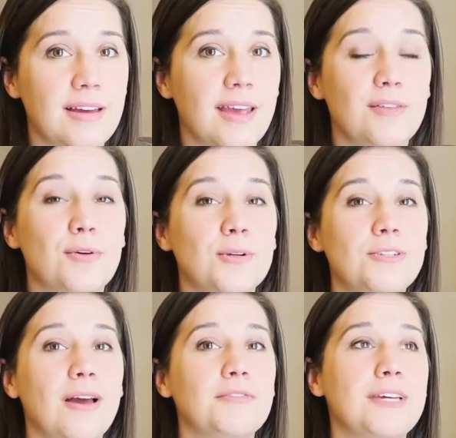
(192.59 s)
And of course,
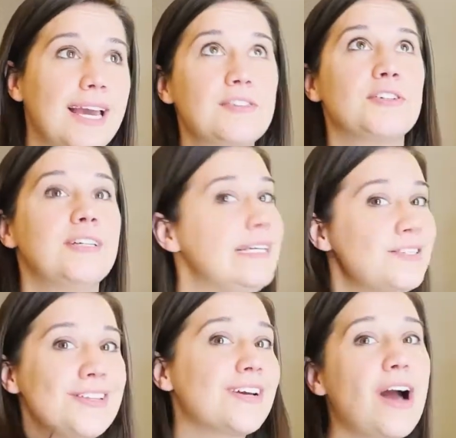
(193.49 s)
you have to enter
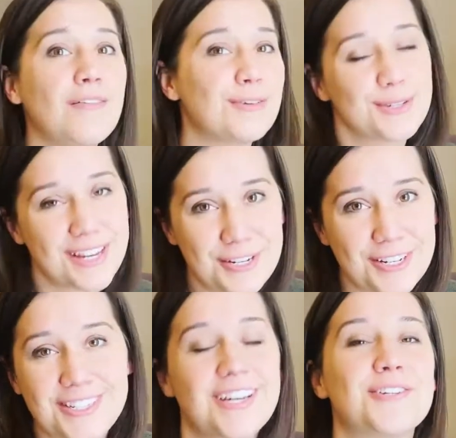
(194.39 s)
into the
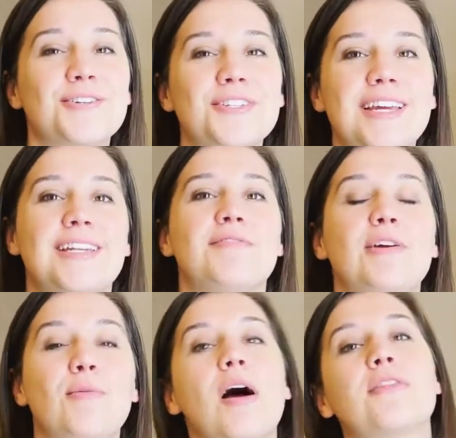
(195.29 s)
conversation to understand if a
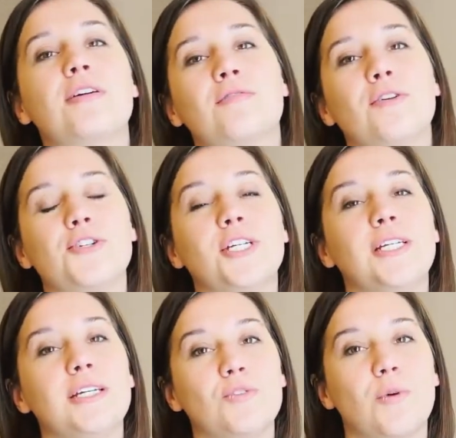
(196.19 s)
Roth conversion
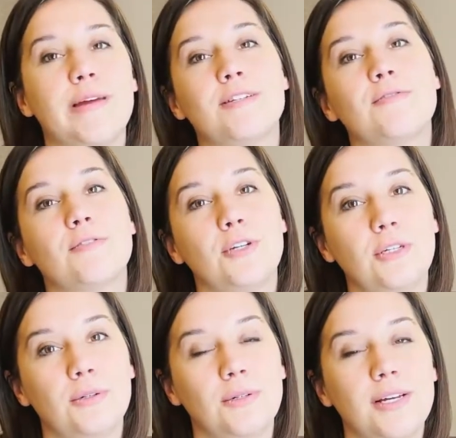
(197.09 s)
is right for
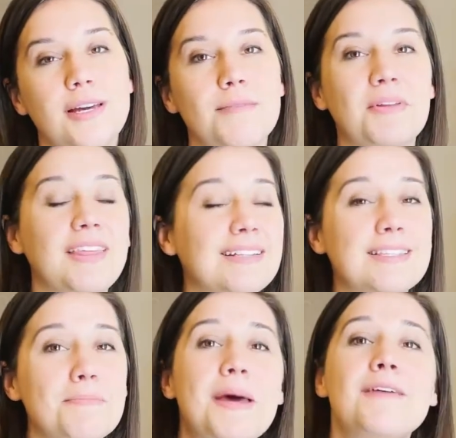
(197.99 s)
you. But that's
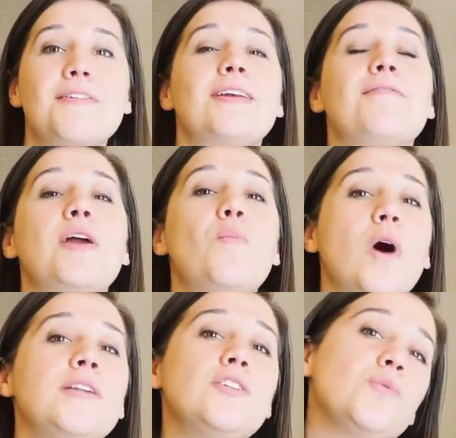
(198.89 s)
the benefit of a
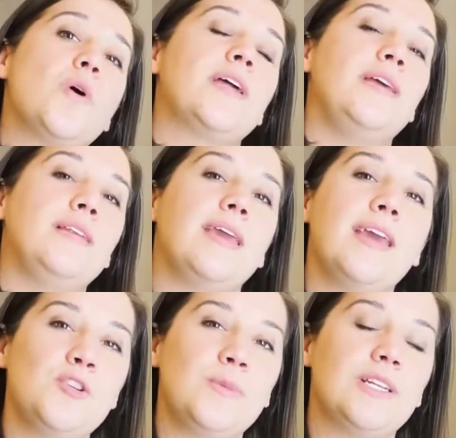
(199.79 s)
one-to-one
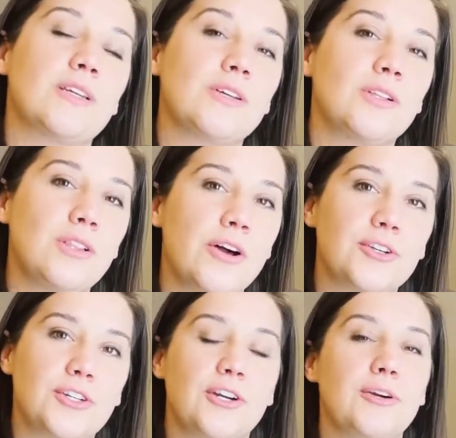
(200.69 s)
engagement
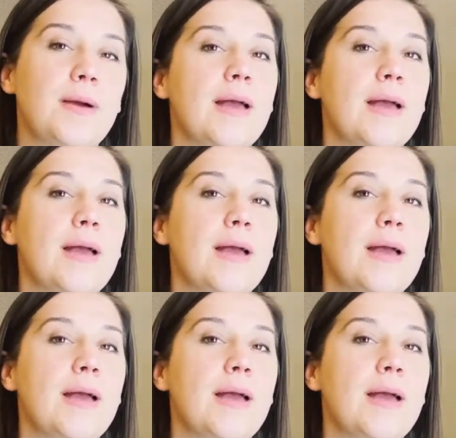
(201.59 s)
long-term.